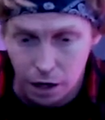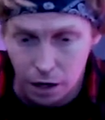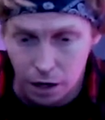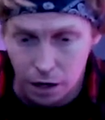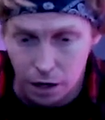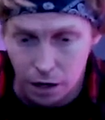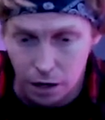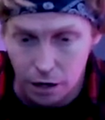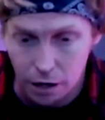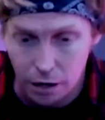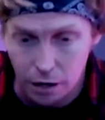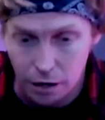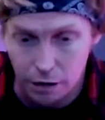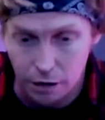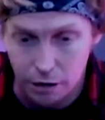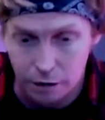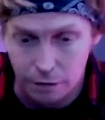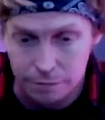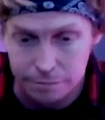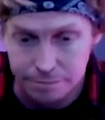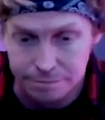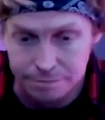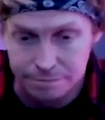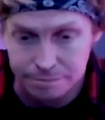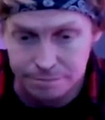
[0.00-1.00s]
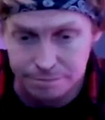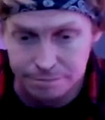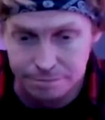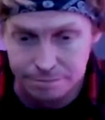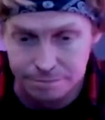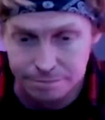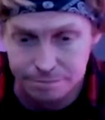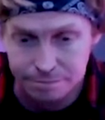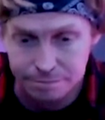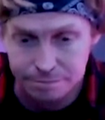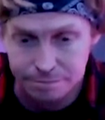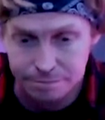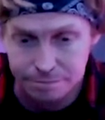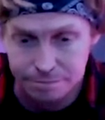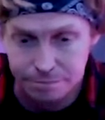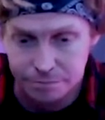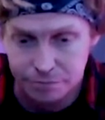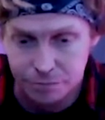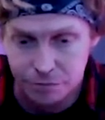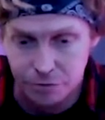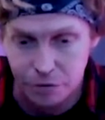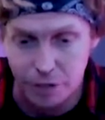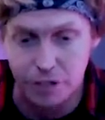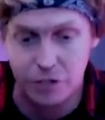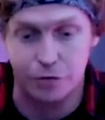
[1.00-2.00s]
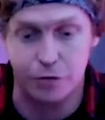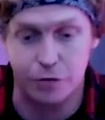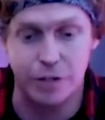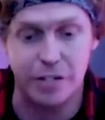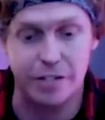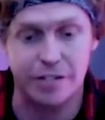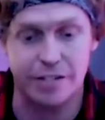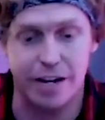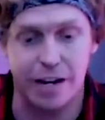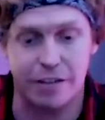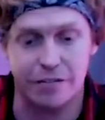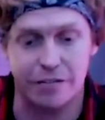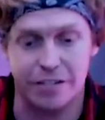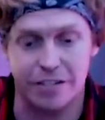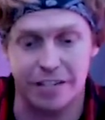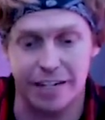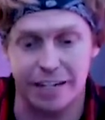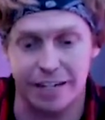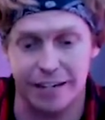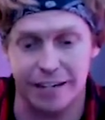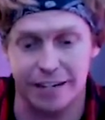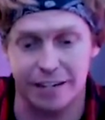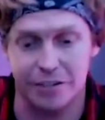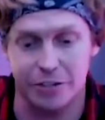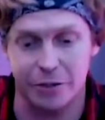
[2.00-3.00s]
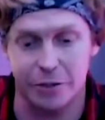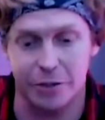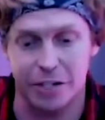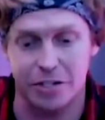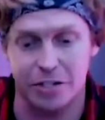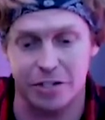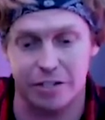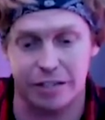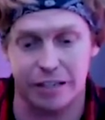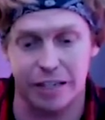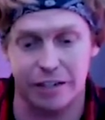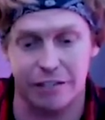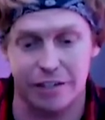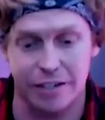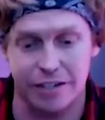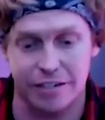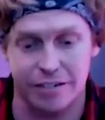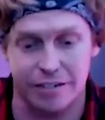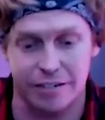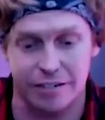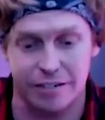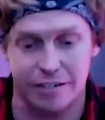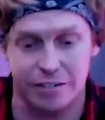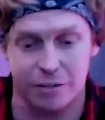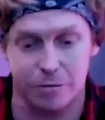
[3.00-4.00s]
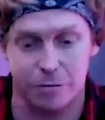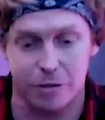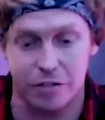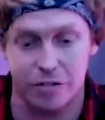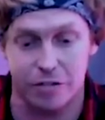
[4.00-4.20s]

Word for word: Um, Fred's free stuff said, uh, "Dude, I just love this. This is so